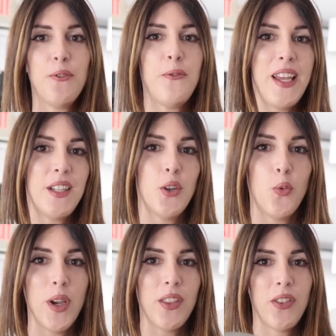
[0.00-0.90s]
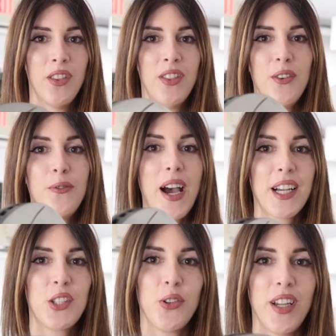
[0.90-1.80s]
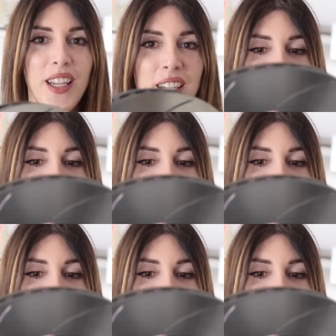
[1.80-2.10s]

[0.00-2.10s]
fit with the factory